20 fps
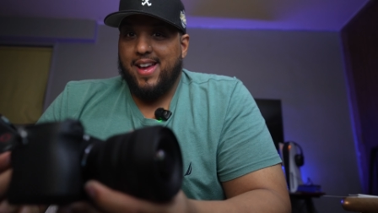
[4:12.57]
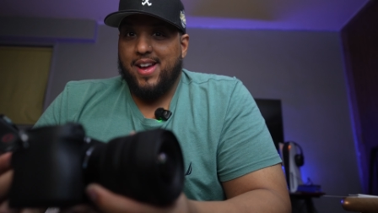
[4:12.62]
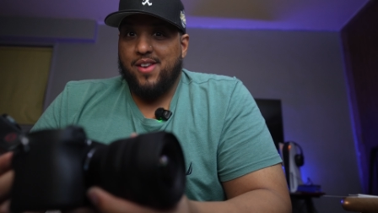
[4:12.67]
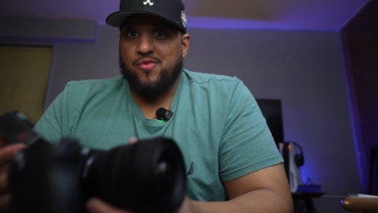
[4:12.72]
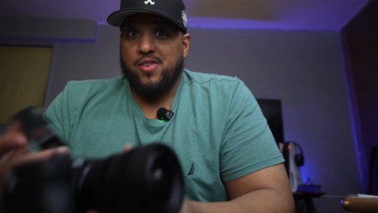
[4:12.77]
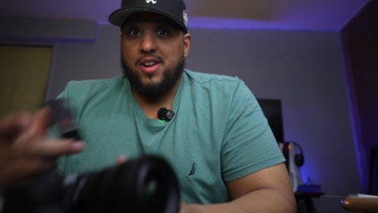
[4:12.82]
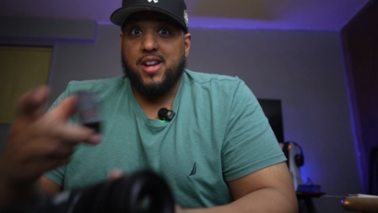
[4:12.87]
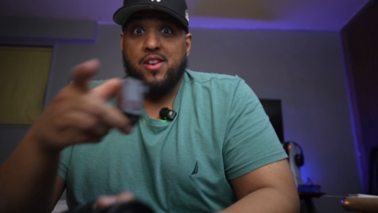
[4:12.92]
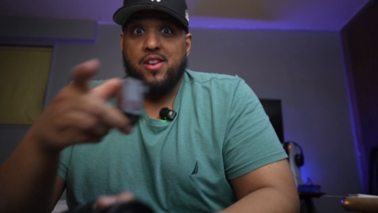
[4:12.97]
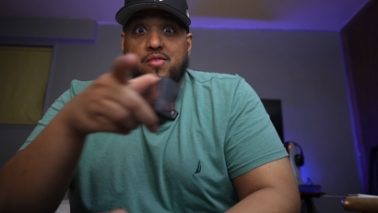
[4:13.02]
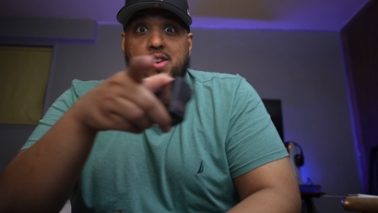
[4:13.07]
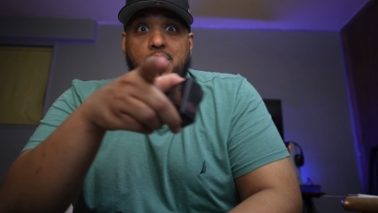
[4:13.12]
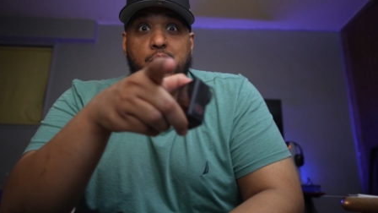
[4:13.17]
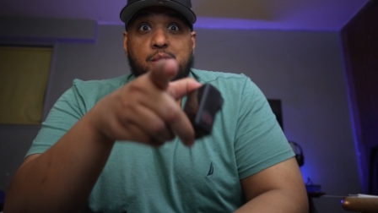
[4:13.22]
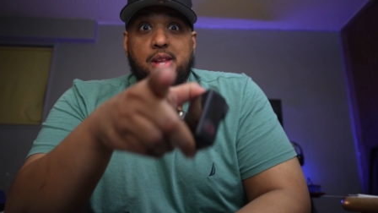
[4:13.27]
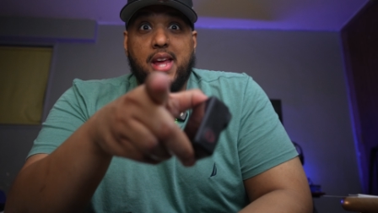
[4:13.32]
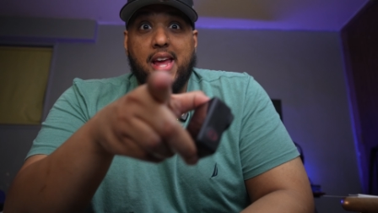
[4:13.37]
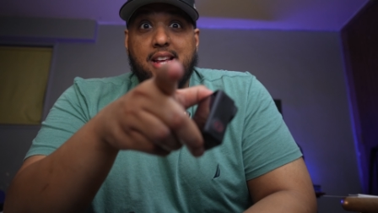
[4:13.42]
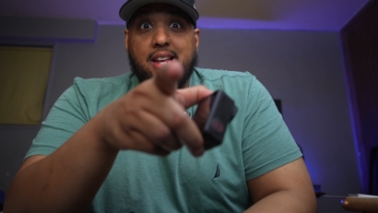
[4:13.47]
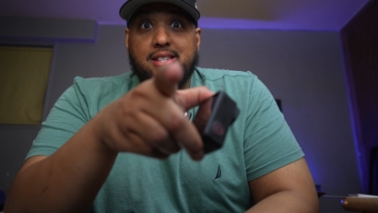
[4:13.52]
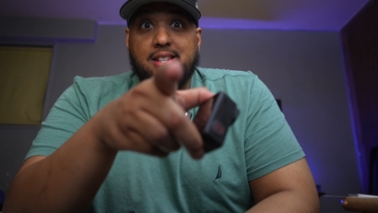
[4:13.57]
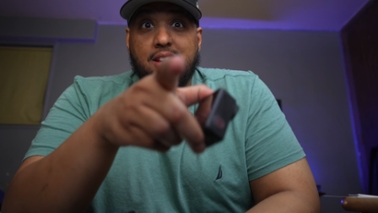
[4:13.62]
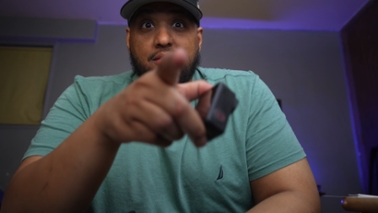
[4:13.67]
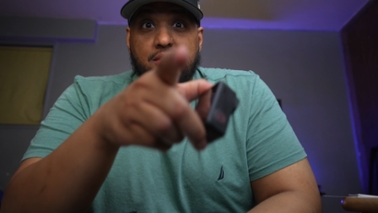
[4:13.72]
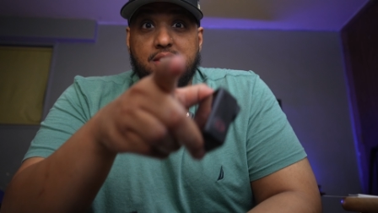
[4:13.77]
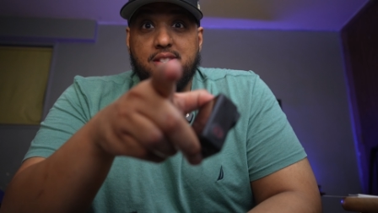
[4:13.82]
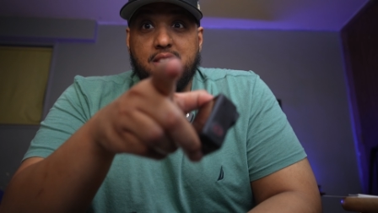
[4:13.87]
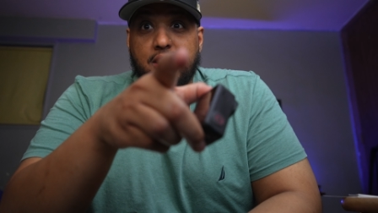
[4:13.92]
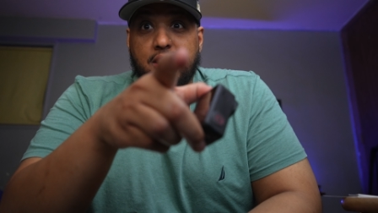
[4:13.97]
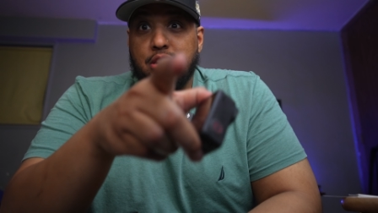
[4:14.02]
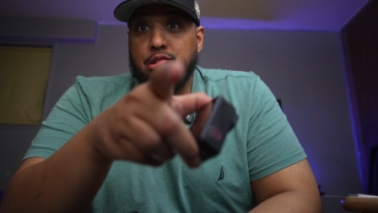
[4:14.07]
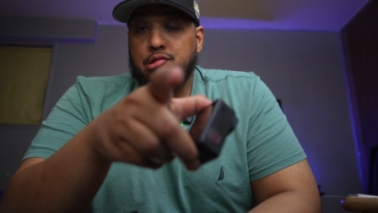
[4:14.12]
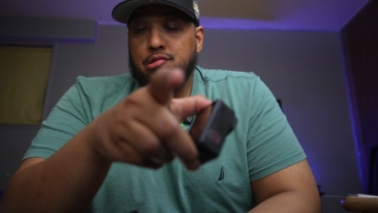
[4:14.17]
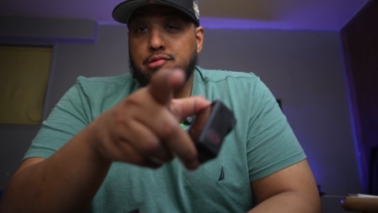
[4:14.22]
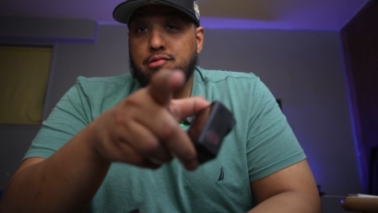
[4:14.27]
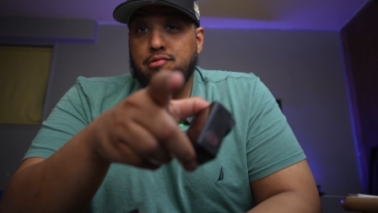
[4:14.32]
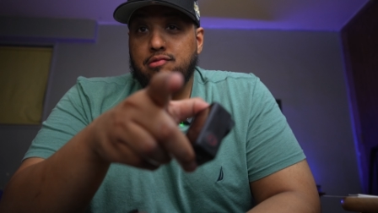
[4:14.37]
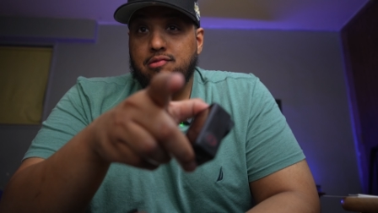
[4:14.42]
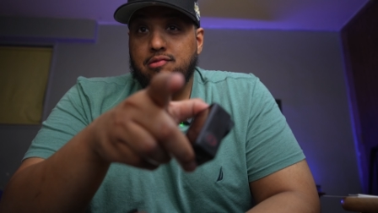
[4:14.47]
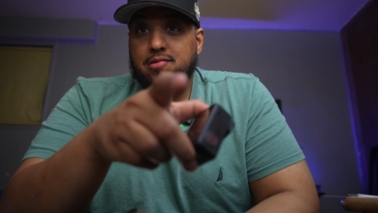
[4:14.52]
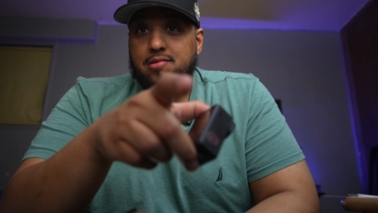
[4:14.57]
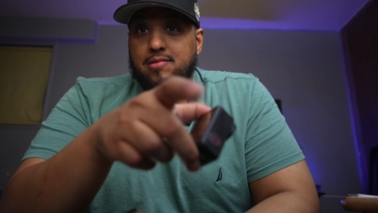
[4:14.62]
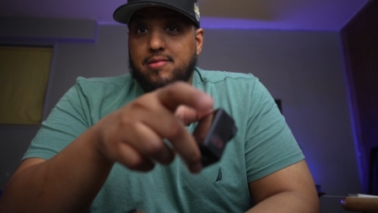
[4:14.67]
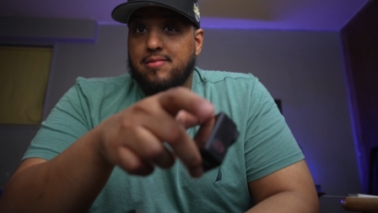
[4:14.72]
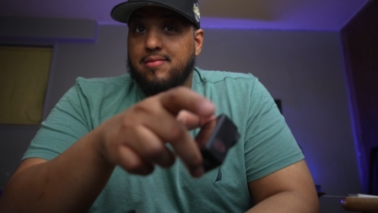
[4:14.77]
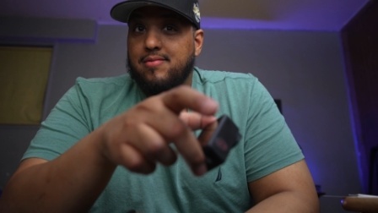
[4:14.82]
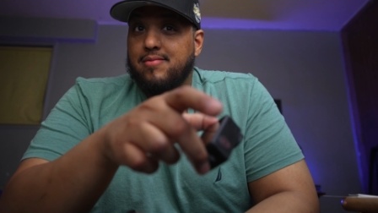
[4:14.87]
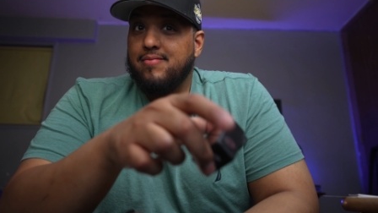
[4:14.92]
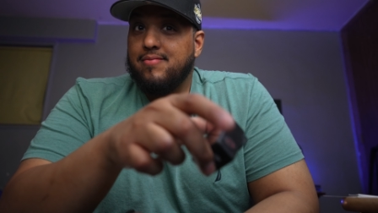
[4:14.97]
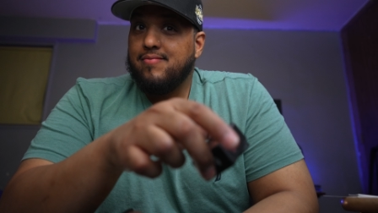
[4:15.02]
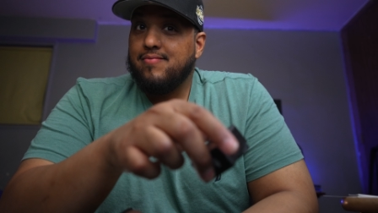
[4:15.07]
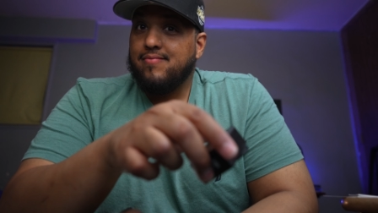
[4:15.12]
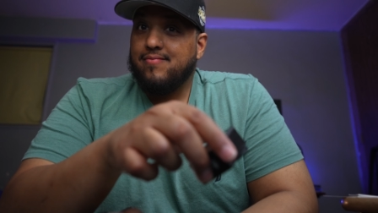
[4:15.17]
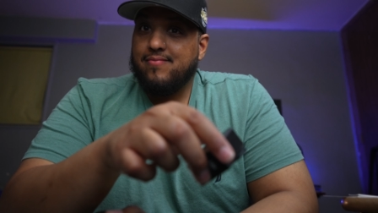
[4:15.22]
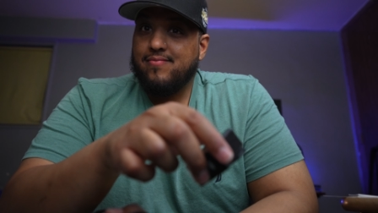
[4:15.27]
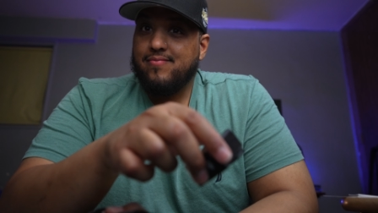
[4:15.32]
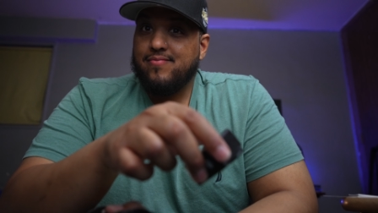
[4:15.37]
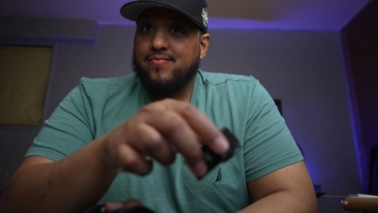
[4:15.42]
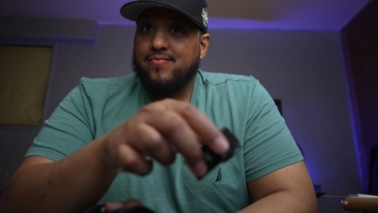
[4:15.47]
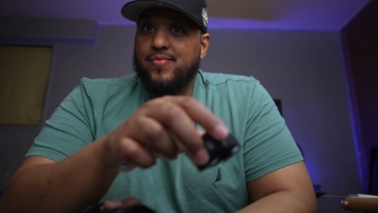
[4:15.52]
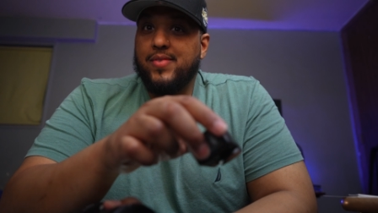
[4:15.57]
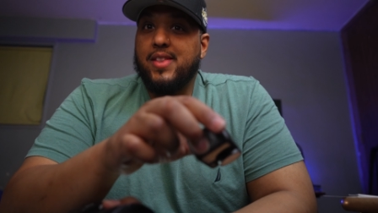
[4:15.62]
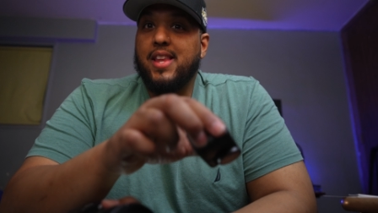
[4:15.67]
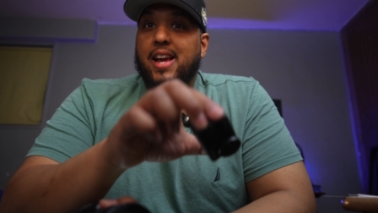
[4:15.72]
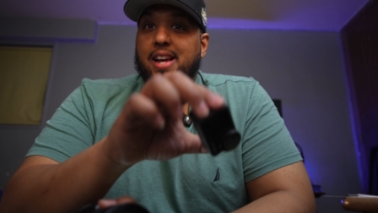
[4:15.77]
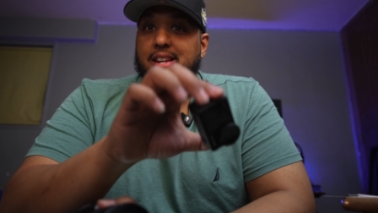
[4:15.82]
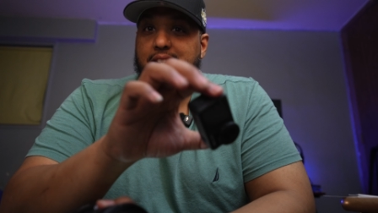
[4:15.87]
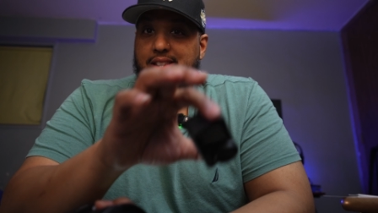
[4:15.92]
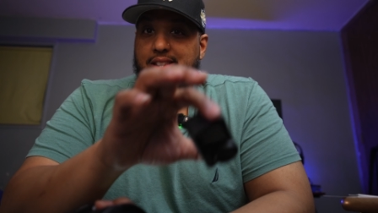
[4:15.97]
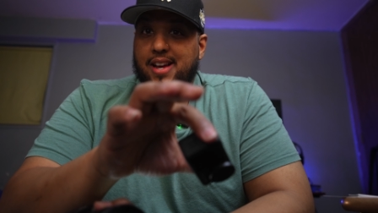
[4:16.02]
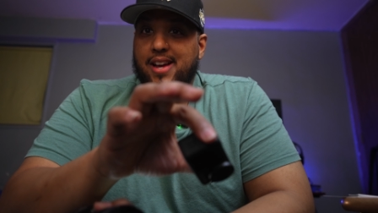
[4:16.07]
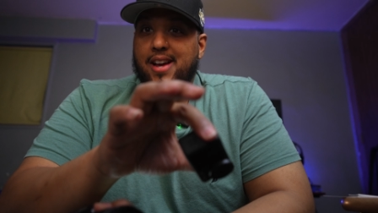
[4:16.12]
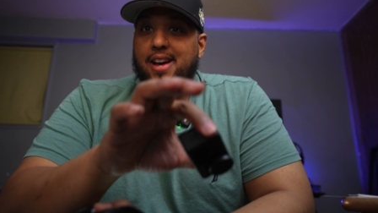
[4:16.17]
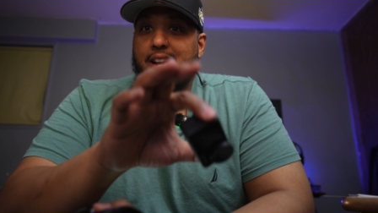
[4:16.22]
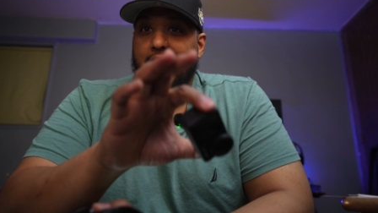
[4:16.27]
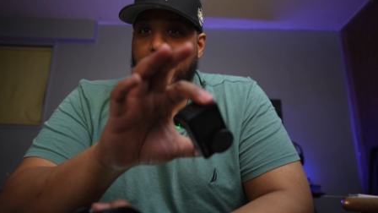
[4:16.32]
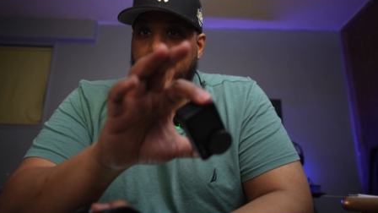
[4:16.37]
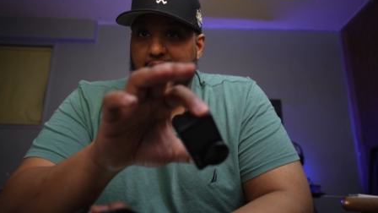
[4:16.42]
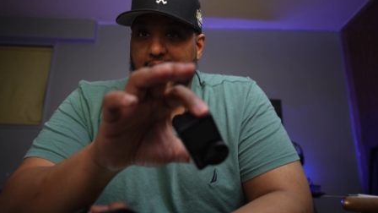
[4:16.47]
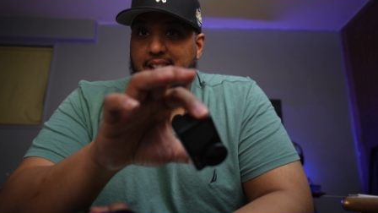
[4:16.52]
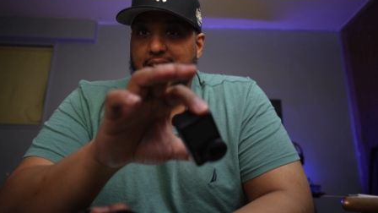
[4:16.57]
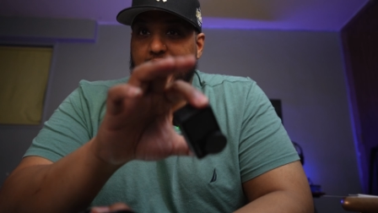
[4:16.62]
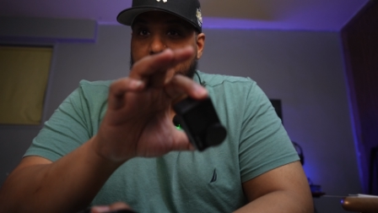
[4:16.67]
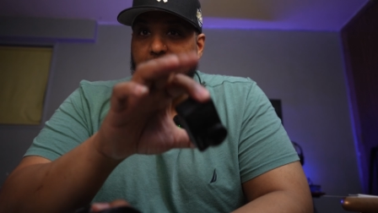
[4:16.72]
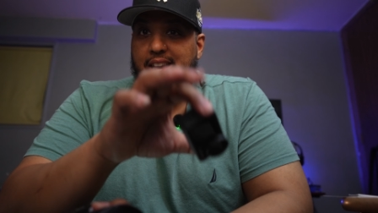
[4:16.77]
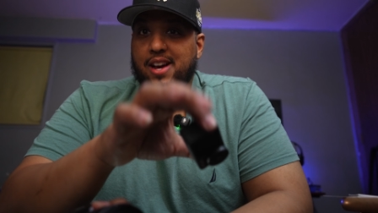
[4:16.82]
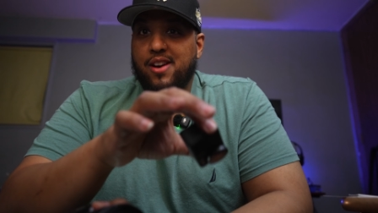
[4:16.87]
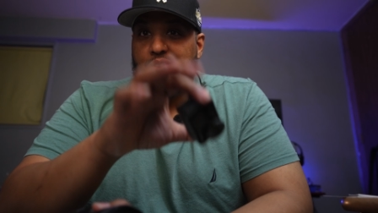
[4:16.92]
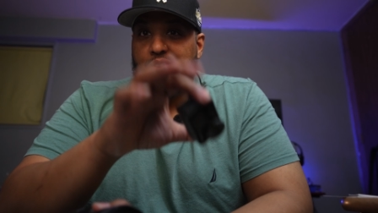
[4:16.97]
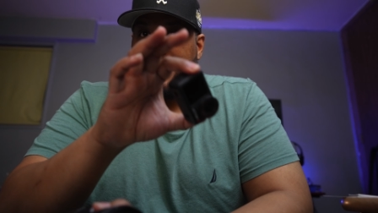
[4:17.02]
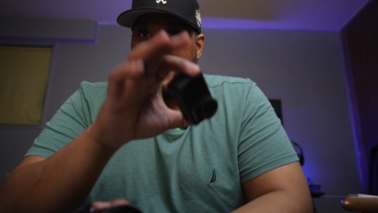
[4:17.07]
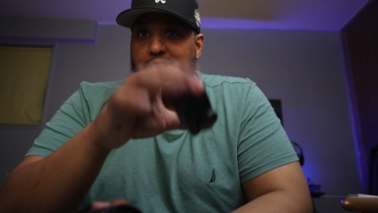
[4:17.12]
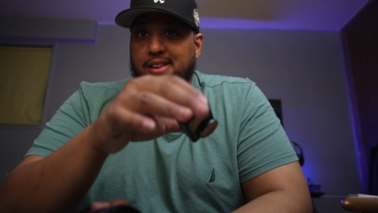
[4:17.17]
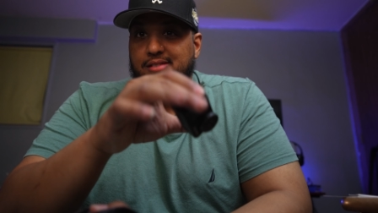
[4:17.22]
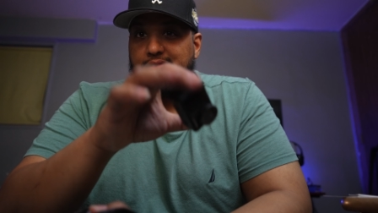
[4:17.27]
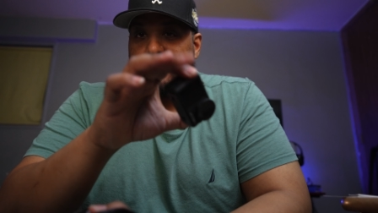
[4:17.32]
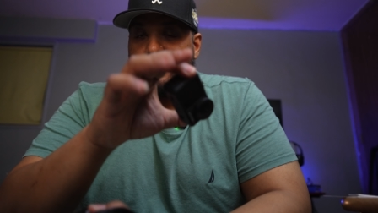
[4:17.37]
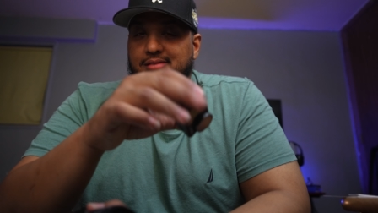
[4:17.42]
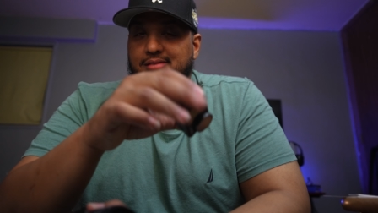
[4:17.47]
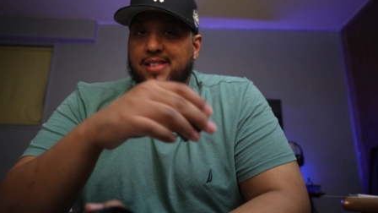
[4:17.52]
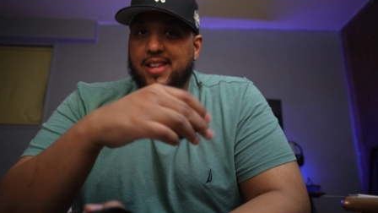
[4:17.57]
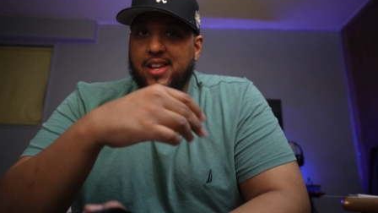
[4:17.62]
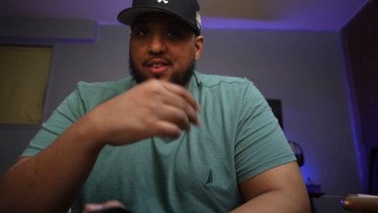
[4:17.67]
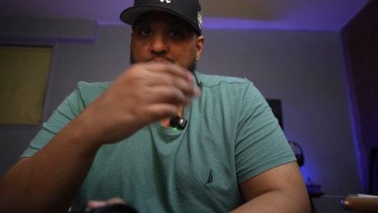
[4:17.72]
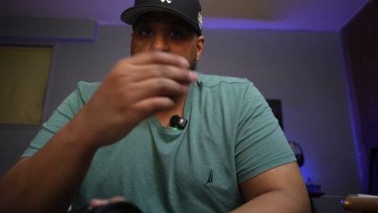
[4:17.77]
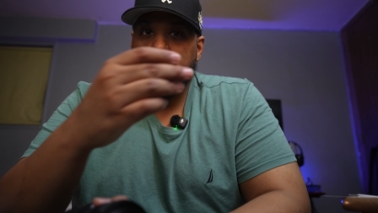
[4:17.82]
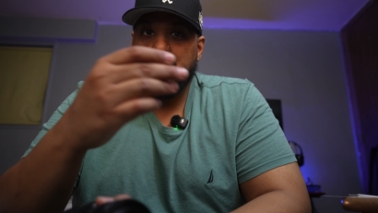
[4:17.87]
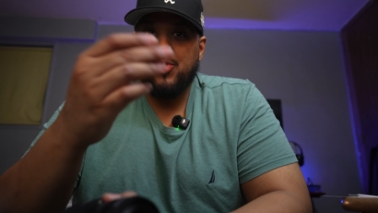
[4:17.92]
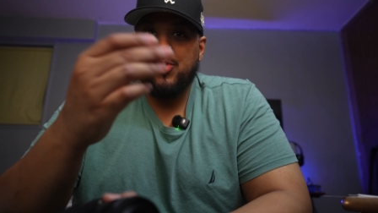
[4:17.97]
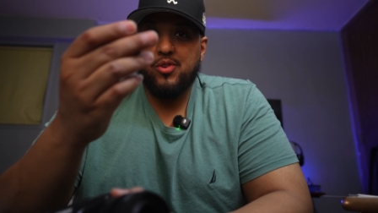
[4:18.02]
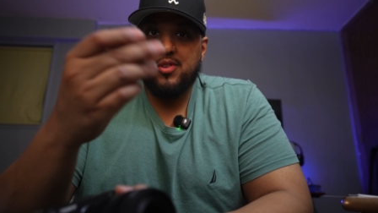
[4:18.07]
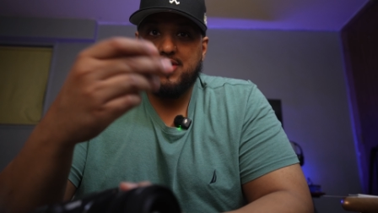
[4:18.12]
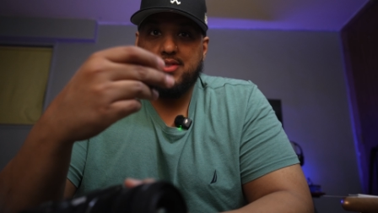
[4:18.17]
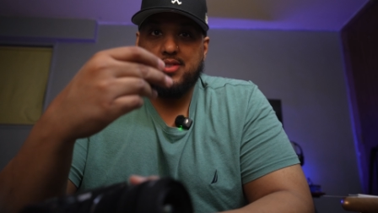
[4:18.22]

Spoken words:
Running around with the A7C2, like I said, on a later day, I'll give you more